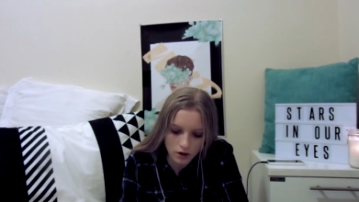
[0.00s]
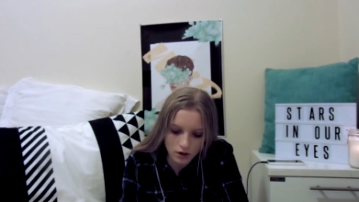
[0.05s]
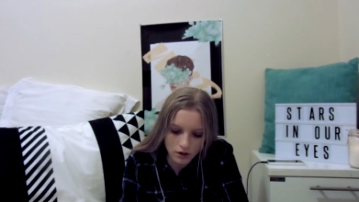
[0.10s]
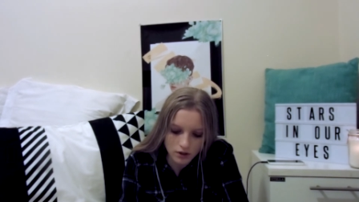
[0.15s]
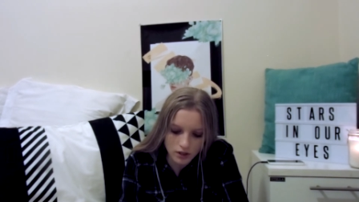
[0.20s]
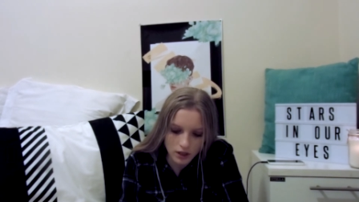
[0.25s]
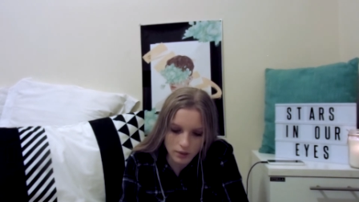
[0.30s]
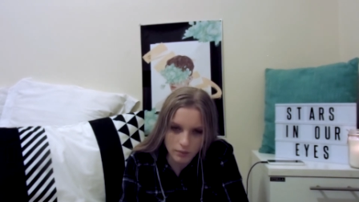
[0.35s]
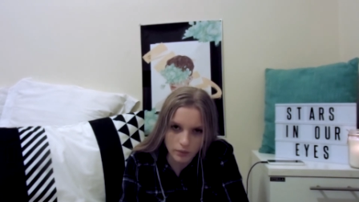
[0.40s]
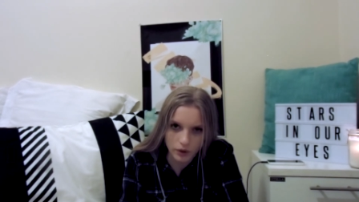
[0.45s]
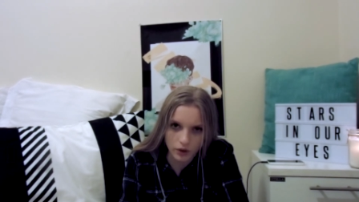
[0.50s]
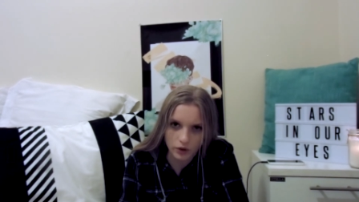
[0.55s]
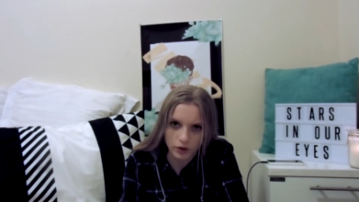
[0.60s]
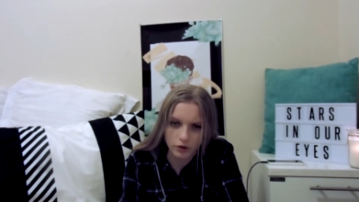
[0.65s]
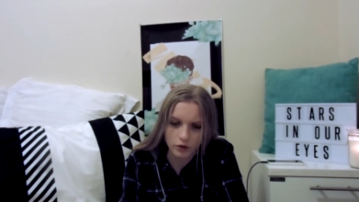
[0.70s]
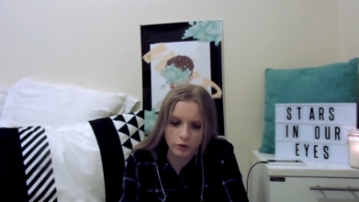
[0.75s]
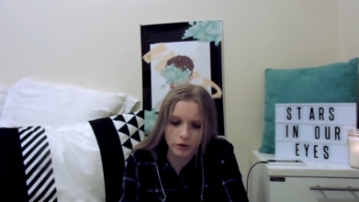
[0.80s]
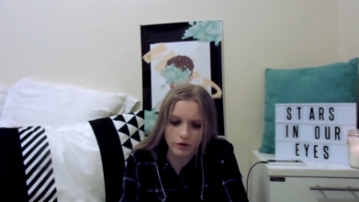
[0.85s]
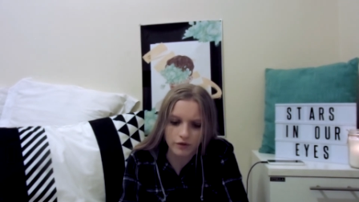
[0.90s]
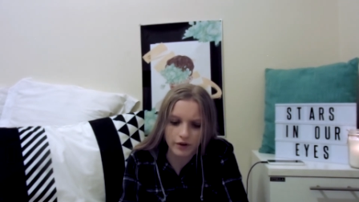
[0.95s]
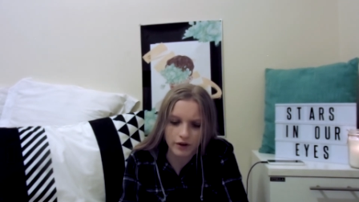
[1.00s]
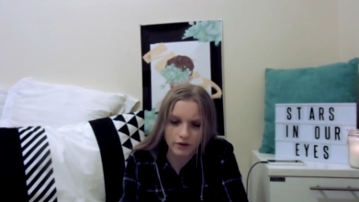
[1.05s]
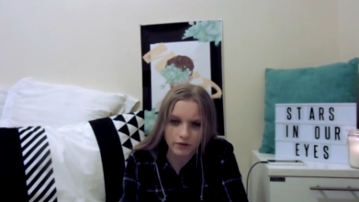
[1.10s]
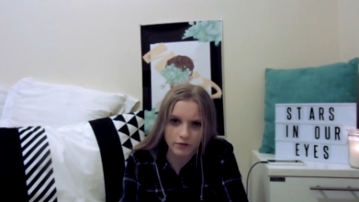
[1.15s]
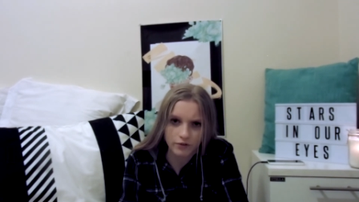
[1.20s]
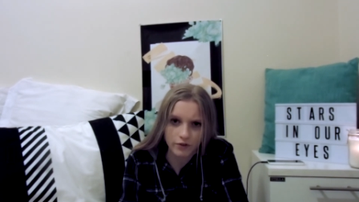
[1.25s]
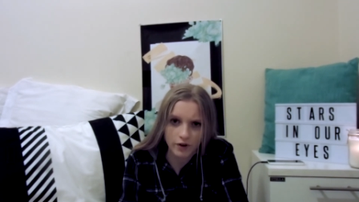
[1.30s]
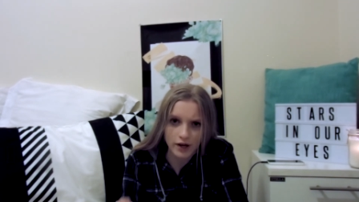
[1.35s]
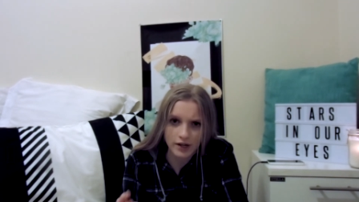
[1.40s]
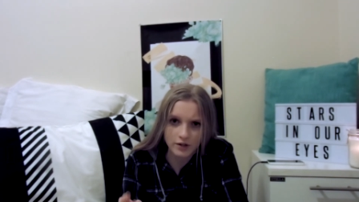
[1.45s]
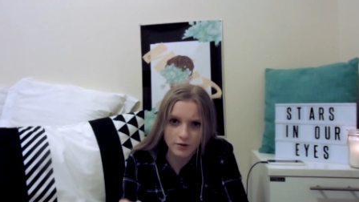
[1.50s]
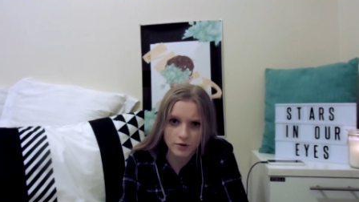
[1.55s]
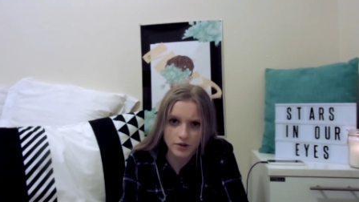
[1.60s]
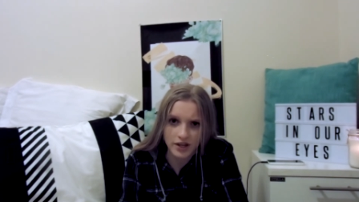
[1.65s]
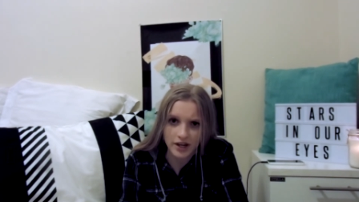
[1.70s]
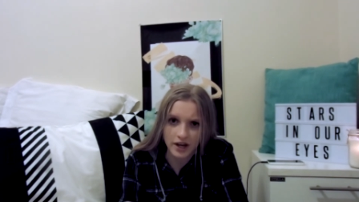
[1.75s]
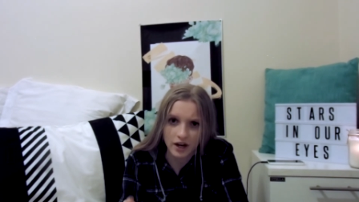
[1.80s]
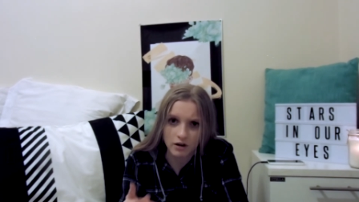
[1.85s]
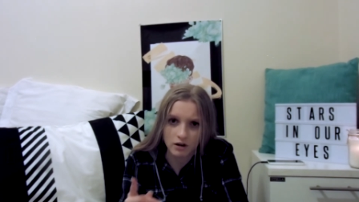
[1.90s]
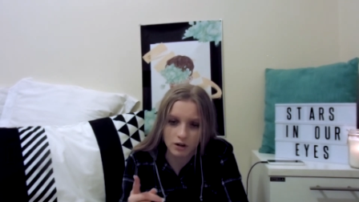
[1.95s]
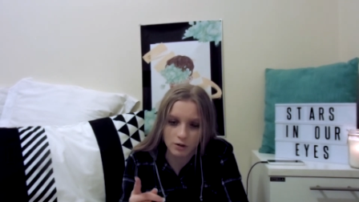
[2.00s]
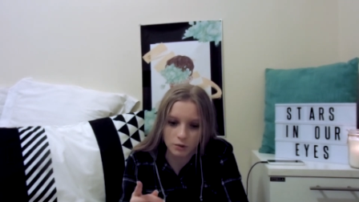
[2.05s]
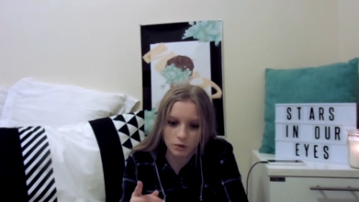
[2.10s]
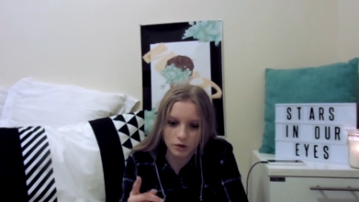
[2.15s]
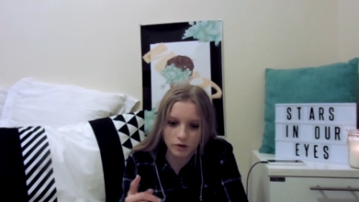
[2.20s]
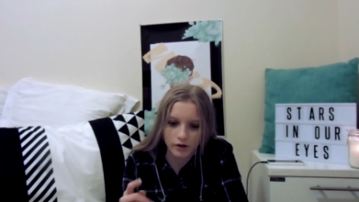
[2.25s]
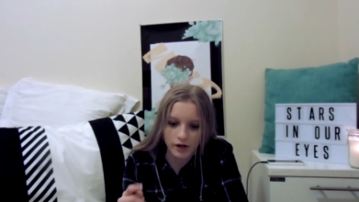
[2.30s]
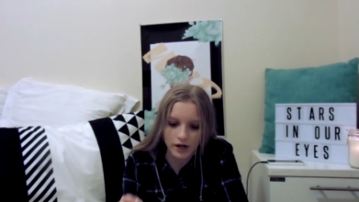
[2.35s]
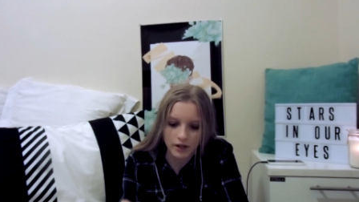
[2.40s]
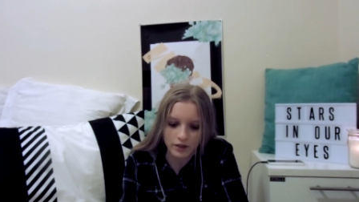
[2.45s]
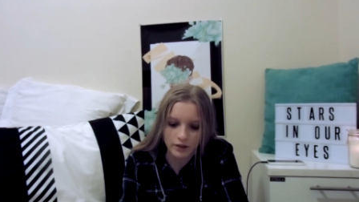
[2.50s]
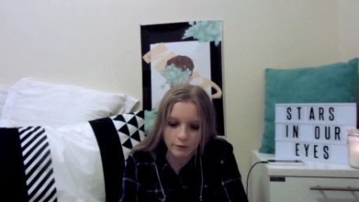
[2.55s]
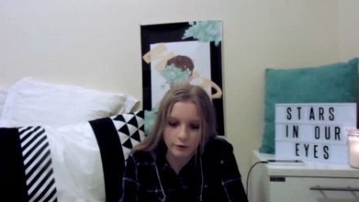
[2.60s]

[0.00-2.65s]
Tumblr who, if I find who they are, I will credit them.